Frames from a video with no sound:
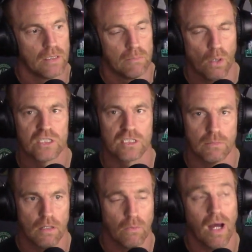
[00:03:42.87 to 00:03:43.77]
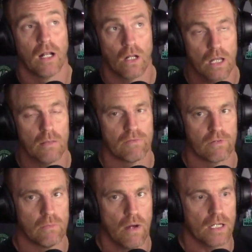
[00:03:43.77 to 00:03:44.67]
Most of them, a lot of them are
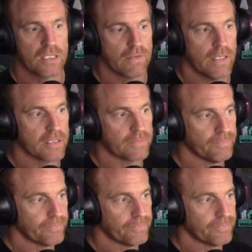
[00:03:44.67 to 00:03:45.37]
from Marcus Aurelius.